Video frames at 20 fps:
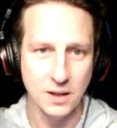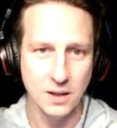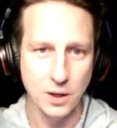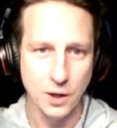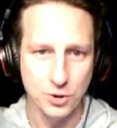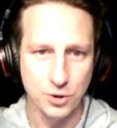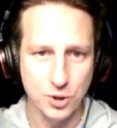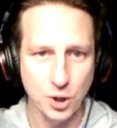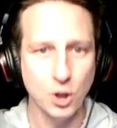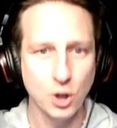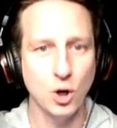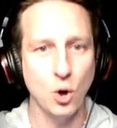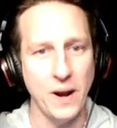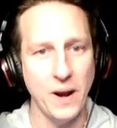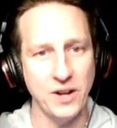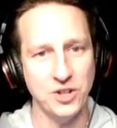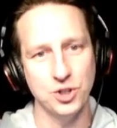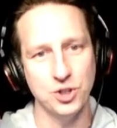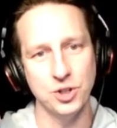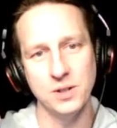The
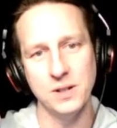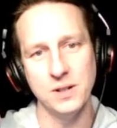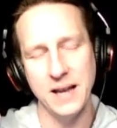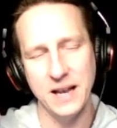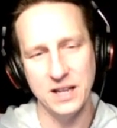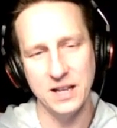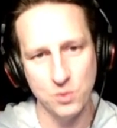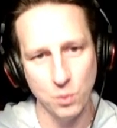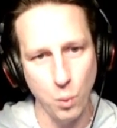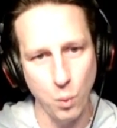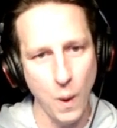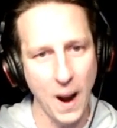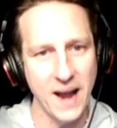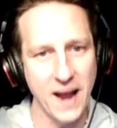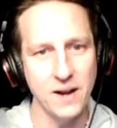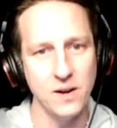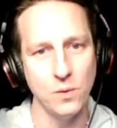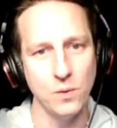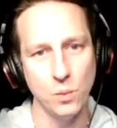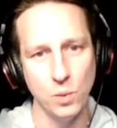question is,
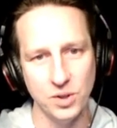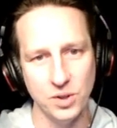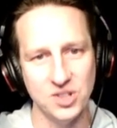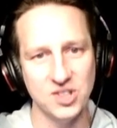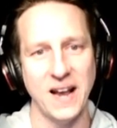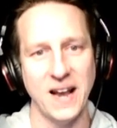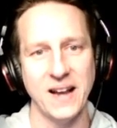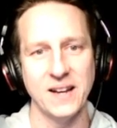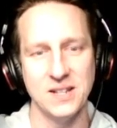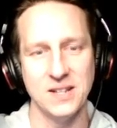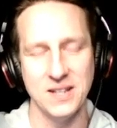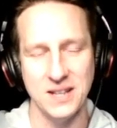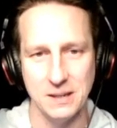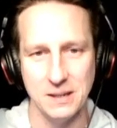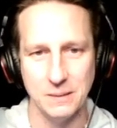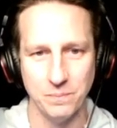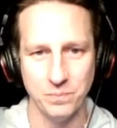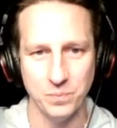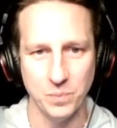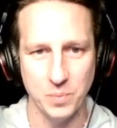when will Sandy
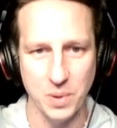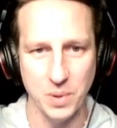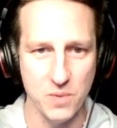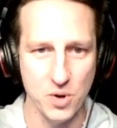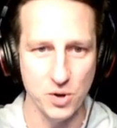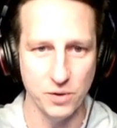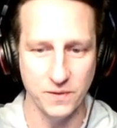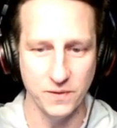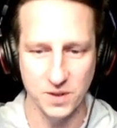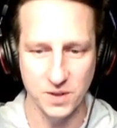be moved?